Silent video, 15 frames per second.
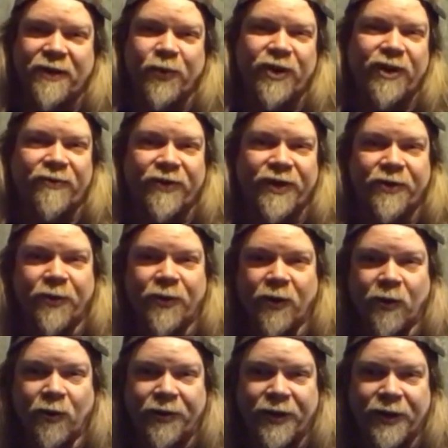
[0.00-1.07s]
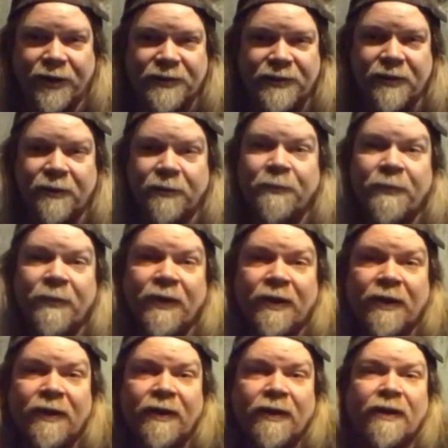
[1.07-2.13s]
We're going to redo the whole thing, so
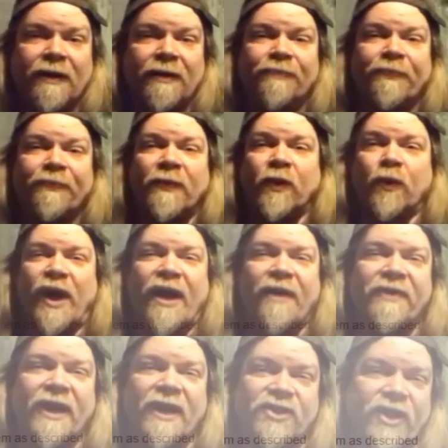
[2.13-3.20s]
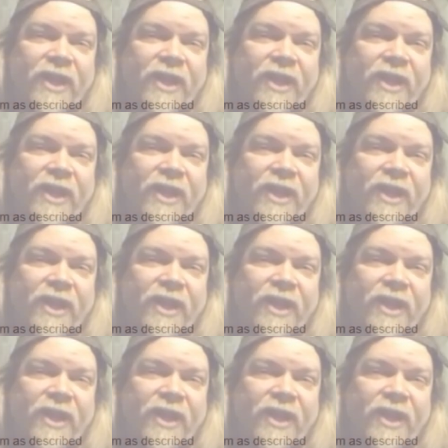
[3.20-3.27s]
we have actually